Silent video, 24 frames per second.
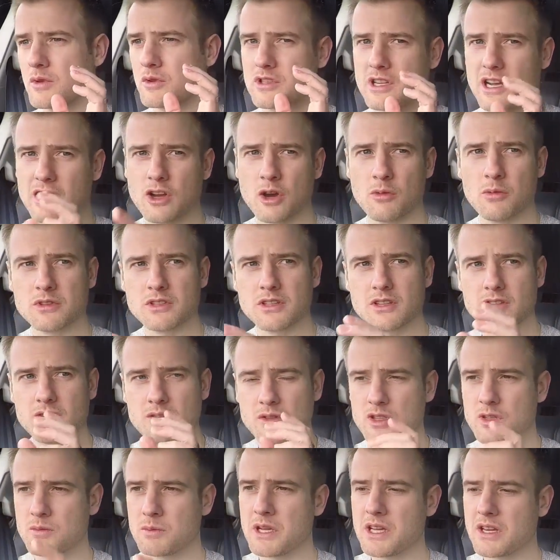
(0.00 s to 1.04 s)
tachometer and
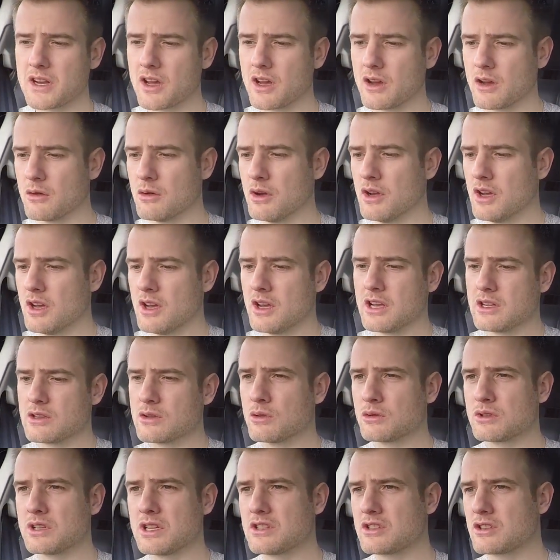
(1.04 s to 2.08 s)
your speedo is
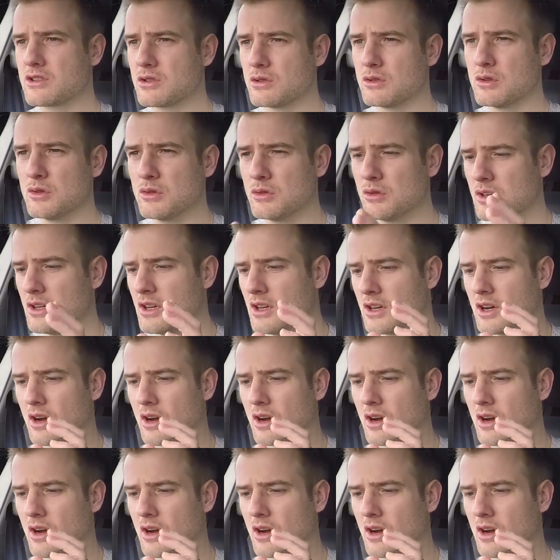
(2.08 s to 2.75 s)
all digital.